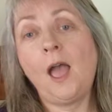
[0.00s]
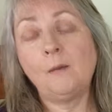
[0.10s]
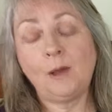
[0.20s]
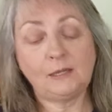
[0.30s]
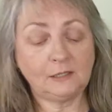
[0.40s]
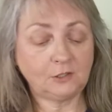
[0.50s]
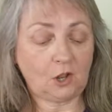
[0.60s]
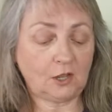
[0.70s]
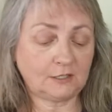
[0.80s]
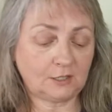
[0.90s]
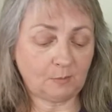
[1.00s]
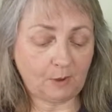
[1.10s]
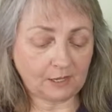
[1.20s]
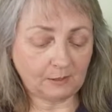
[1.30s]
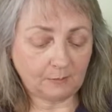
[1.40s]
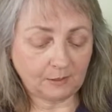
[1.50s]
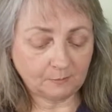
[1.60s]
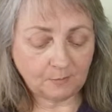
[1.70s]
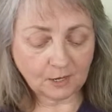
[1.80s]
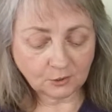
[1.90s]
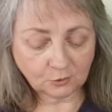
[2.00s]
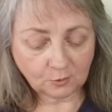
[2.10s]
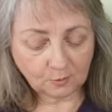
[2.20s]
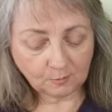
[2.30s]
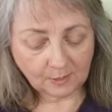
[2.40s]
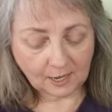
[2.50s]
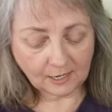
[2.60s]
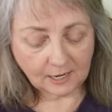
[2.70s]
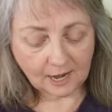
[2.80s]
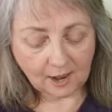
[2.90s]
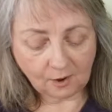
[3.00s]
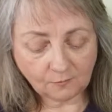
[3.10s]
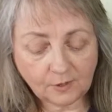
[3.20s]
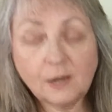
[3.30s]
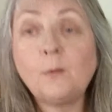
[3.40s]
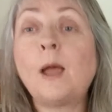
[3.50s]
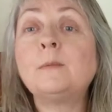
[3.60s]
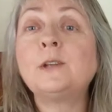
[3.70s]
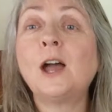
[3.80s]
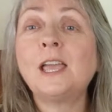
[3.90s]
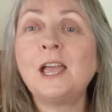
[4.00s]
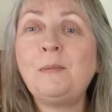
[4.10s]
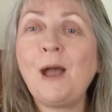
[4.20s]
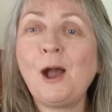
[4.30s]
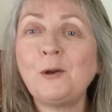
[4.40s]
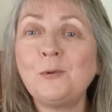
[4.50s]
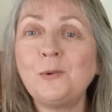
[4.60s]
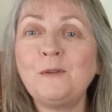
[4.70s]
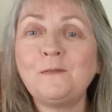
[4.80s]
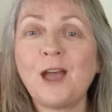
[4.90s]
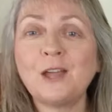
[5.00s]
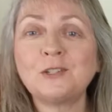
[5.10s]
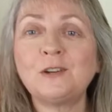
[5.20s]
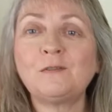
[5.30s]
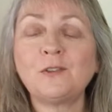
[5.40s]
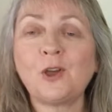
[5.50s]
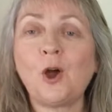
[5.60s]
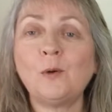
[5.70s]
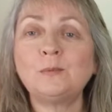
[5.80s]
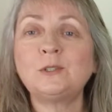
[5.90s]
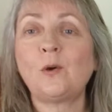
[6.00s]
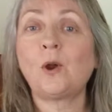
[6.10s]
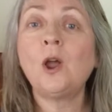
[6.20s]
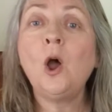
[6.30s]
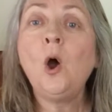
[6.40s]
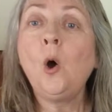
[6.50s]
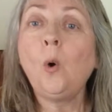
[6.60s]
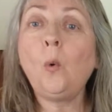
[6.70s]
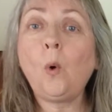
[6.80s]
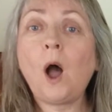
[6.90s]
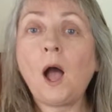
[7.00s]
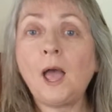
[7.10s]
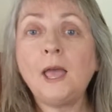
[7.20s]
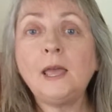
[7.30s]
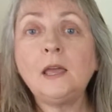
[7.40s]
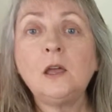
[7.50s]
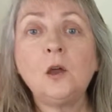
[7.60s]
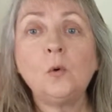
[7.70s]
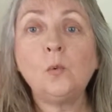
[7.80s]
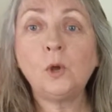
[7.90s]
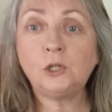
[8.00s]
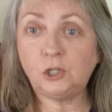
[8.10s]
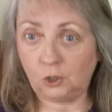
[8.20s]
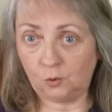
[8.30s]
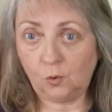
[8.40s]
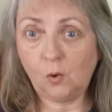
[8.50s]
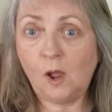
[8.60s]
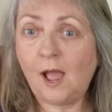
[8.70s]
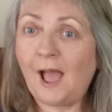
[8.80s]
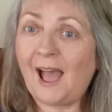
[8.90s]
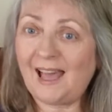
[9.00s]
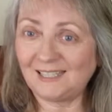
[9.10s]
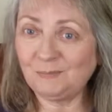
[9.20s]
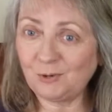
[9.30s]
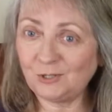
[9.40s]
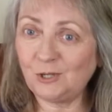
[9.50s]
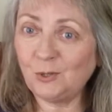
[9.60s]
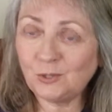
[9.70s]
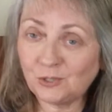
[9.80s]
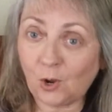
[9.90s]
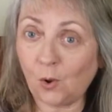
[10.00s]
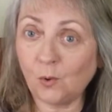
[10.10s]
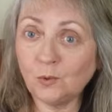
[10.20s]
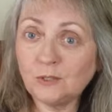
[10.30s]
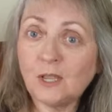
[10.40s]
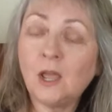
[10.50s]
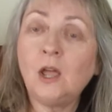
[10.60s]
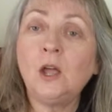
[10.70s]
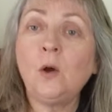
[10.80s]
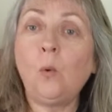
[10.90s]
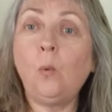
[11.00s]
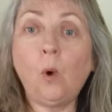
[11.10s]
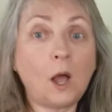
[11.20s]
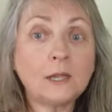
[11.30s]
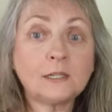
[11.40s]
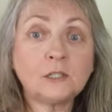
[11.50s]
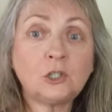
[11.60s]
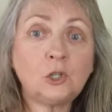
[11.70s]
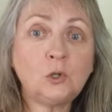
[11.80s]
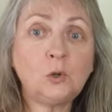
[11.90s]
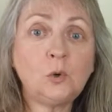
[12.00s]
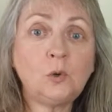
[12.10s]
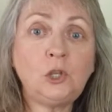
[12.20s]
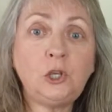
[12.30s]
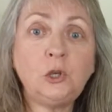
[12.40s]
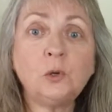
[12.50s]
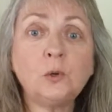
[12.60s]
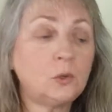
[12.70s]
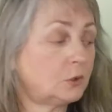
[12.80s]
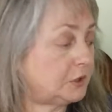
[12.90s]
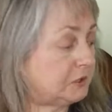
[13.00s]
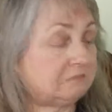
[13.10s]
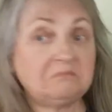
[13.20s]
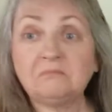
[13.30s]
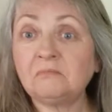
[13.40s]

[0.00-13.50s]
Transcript: And my little dog is here bugging me. Mushroom, cut it out. Anyway, I'm talking about ReFashion for the home sewer. Why would you, as a person who sews, want to use